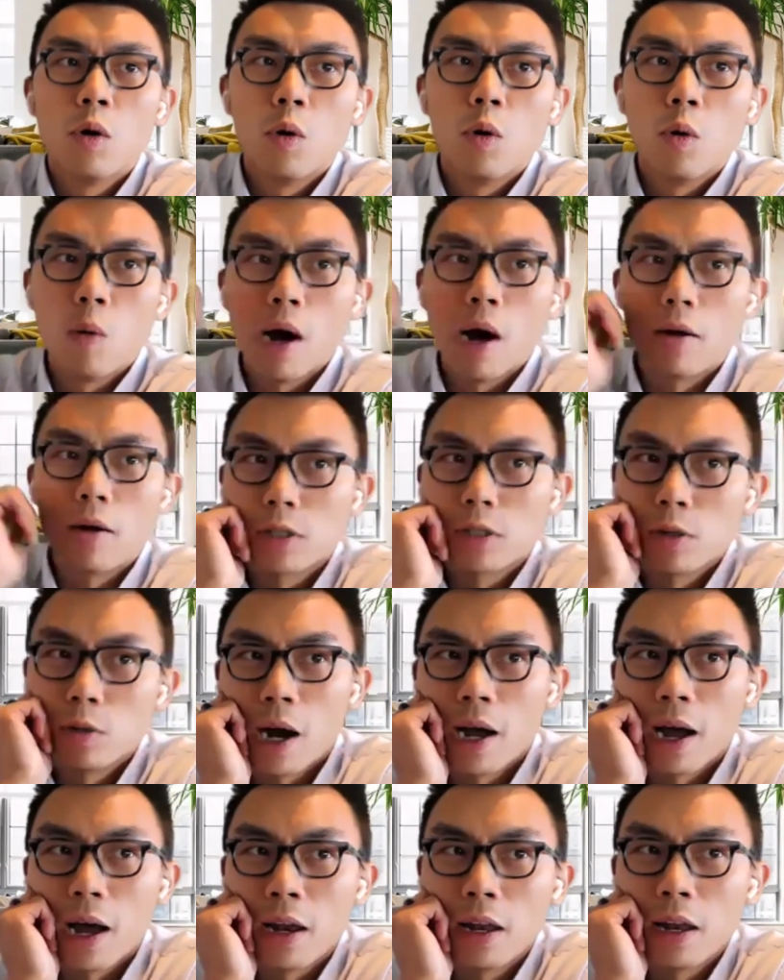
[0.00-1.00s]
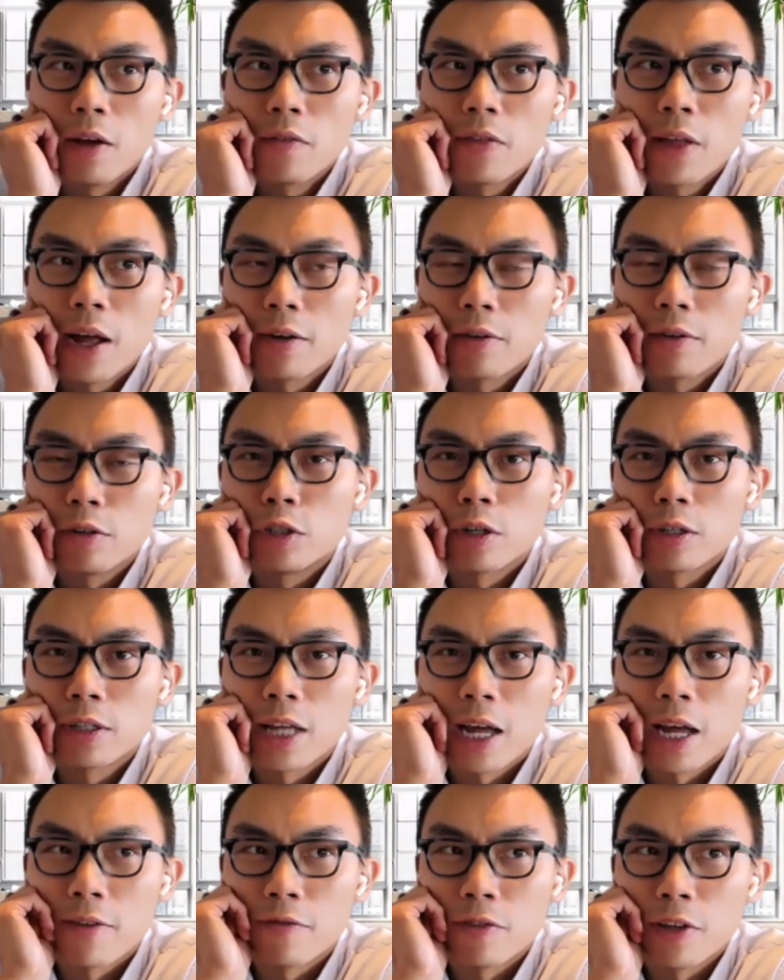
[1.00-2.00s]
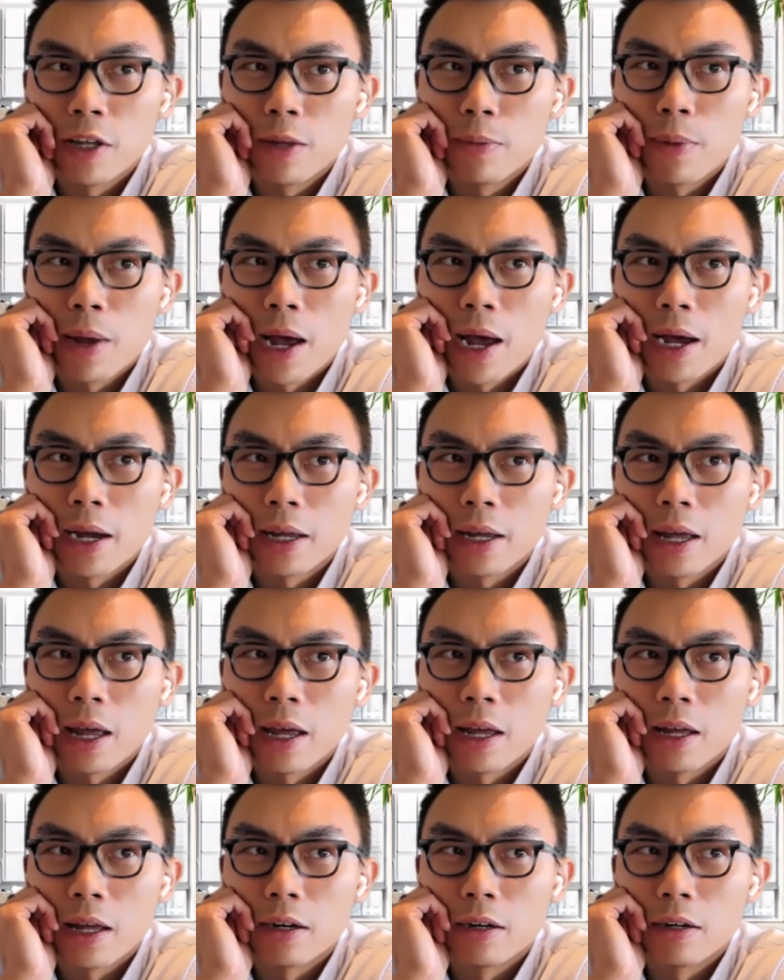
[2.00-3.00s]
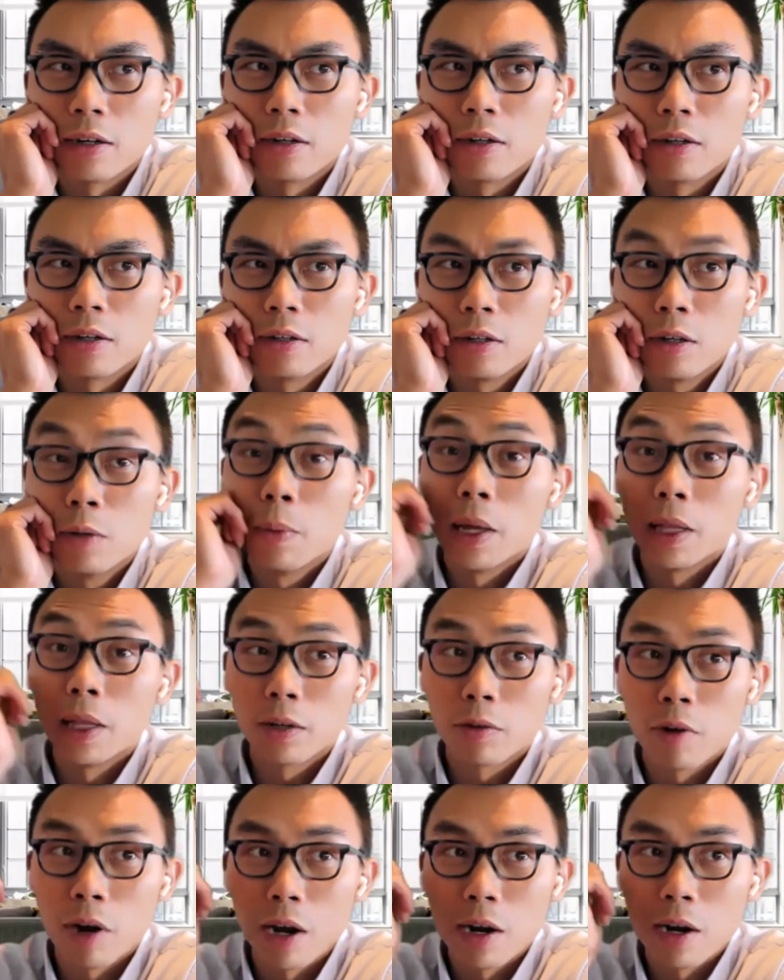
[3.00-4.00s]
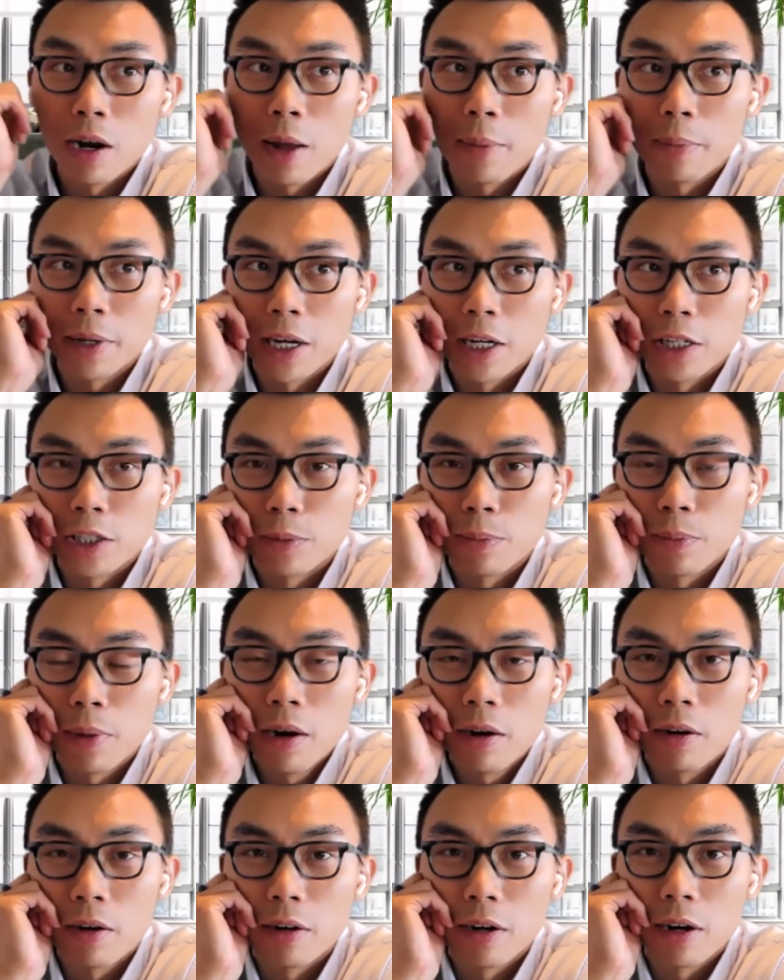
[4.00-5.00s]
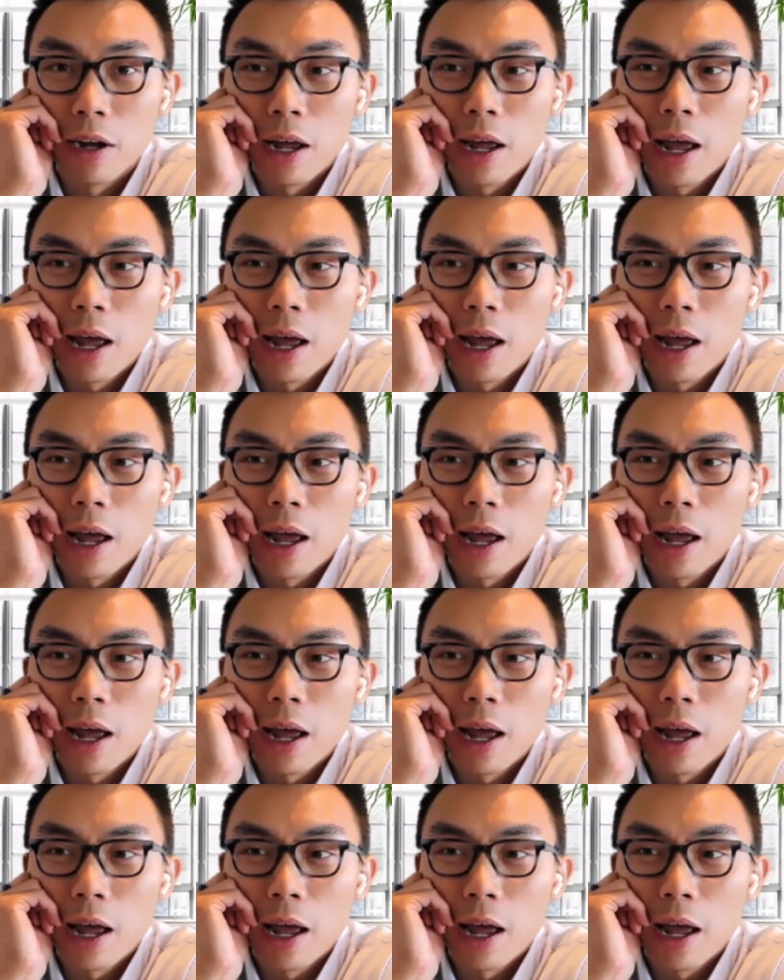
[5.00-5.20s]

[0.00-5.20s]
Wow. So I loved how you took that feedback and you made the grant application better.